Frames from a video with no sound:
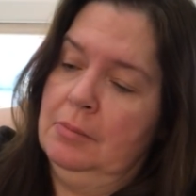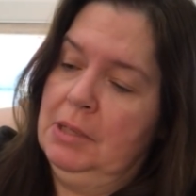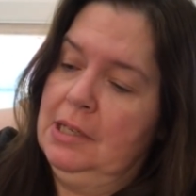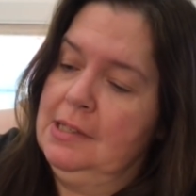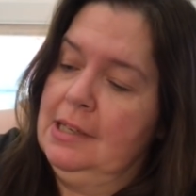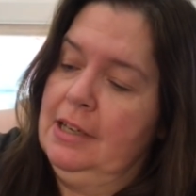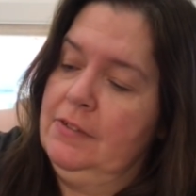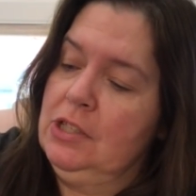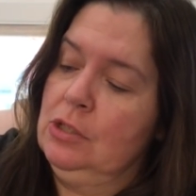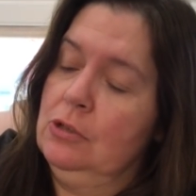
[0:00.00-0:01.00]
because I
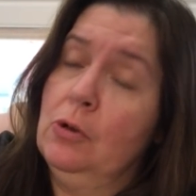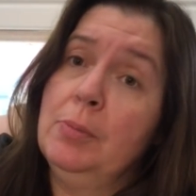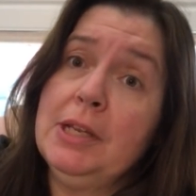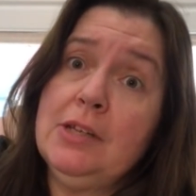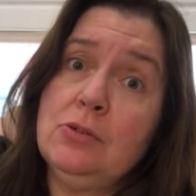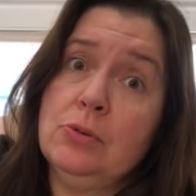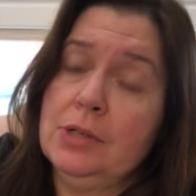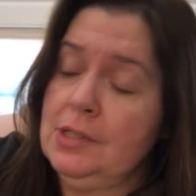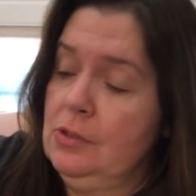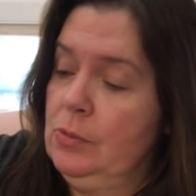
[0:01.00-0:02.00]
have so many
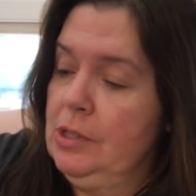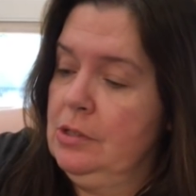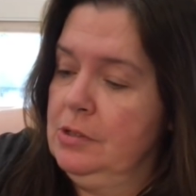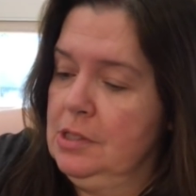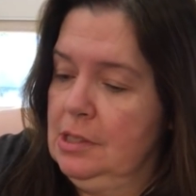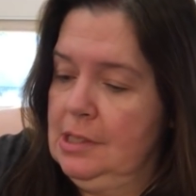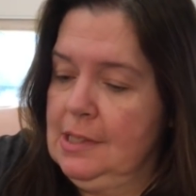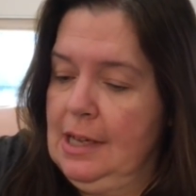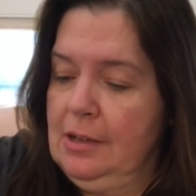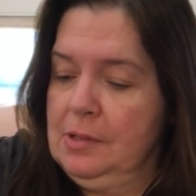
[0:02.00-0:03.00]
doors and windows in
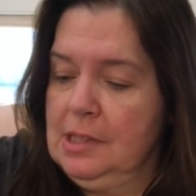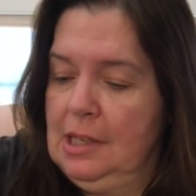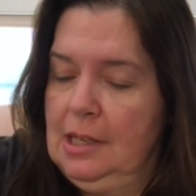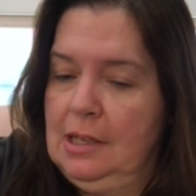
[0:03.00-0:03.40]
this house